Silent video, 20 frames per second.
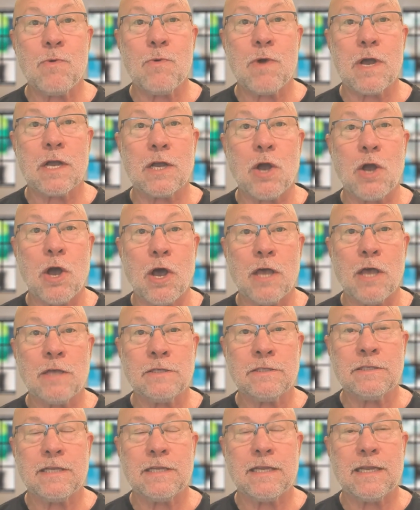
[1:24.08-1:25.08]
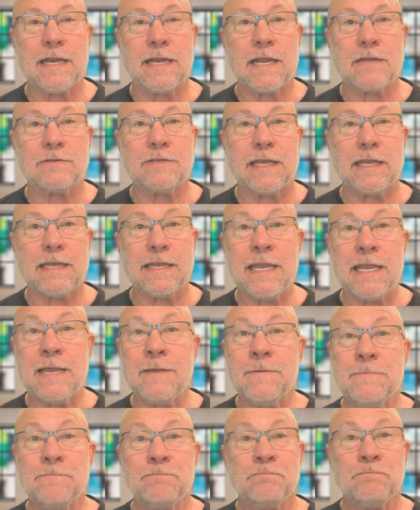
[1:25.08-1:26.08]
want cost, and I'll tell you.
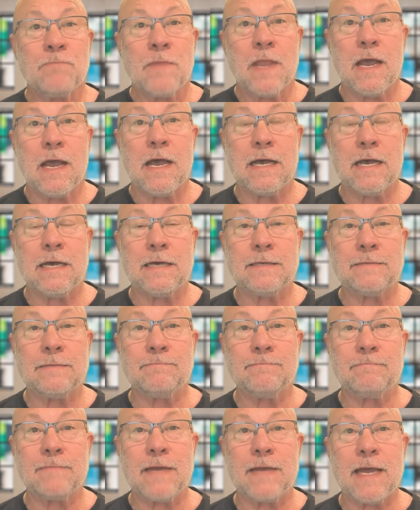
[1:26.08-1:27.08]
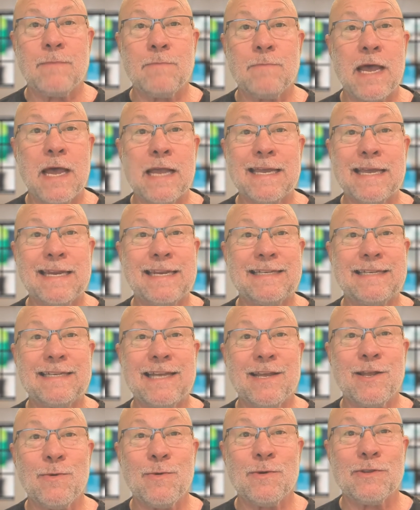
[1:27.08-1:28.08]
I'm not going to
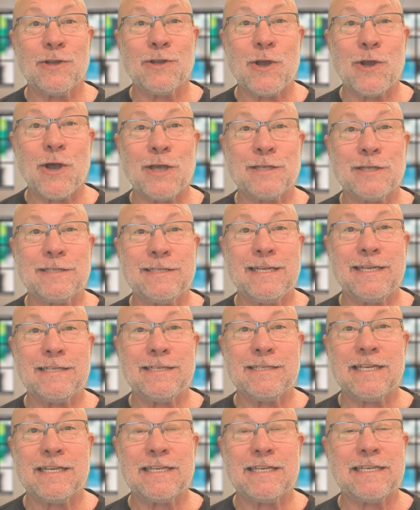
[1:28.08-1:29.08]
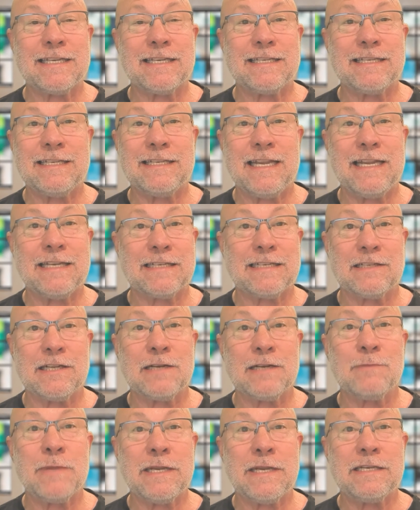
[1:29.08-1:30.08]
tell you what the cost is because it's a
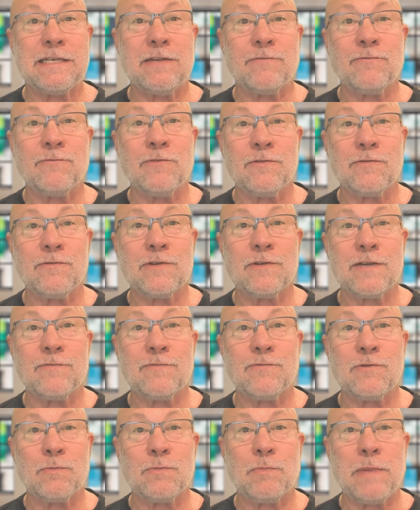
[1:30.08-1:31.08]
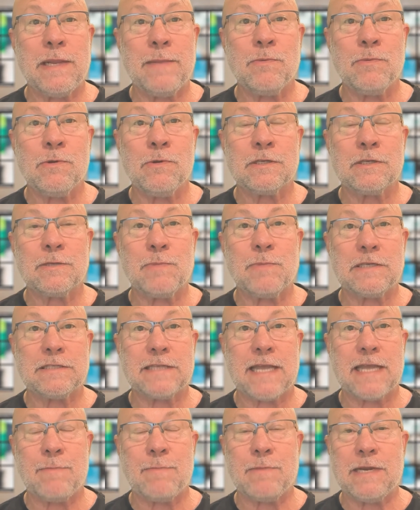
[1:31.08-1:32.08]
little bit different for different people. It depends
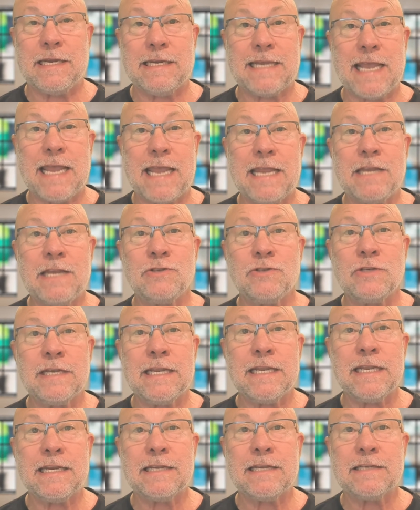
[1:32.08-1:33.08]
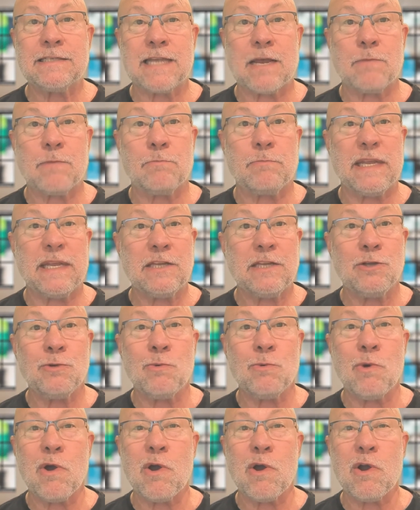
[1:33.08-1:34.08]
on how many days you need us, how big
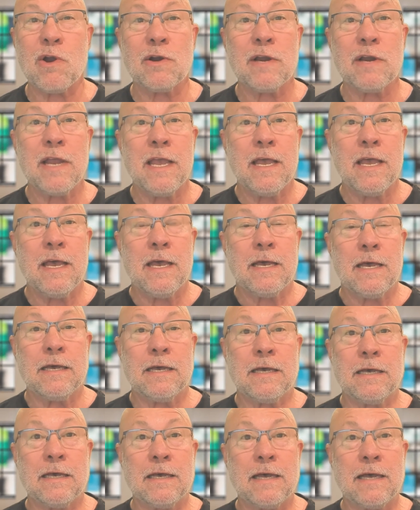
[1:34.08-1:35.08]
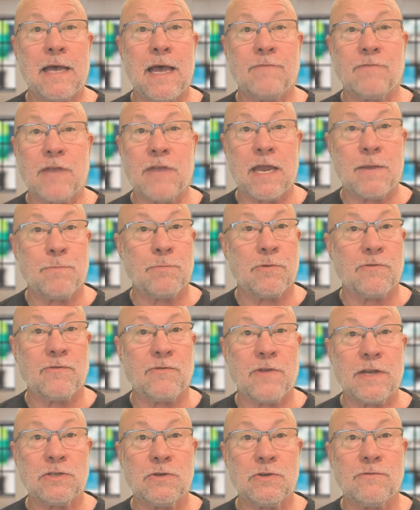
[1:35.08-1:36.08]
you are. I've got a
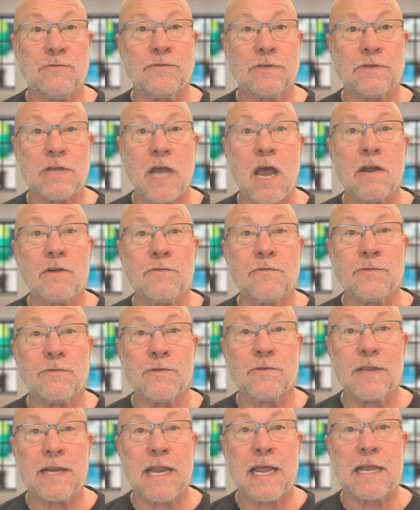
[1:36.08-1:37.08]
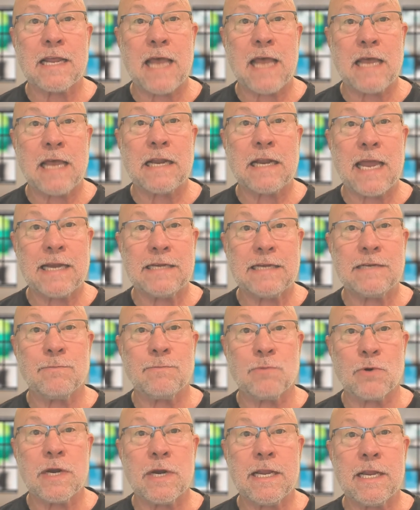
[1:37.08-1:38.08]
professional photographer that I like to
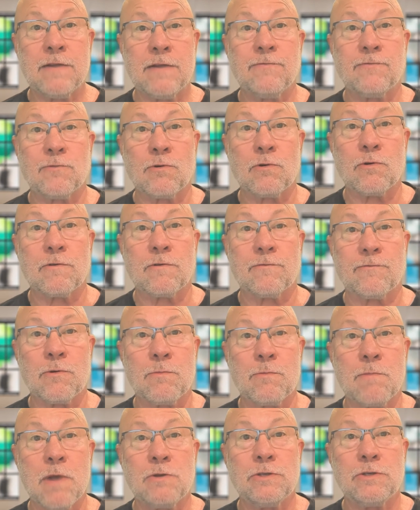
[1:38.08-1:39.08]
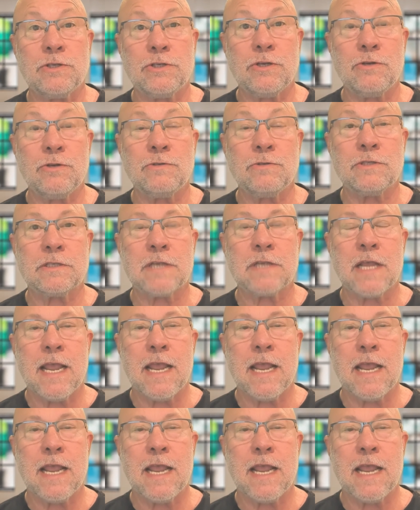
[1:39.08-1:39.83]
bring for most shoots,